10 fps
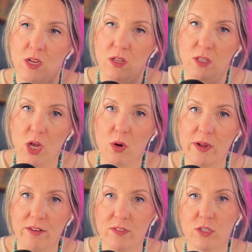low
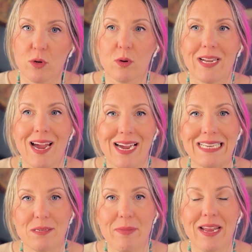inventory, high
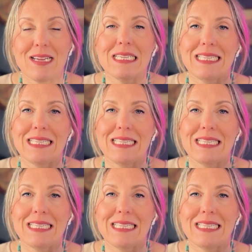demand,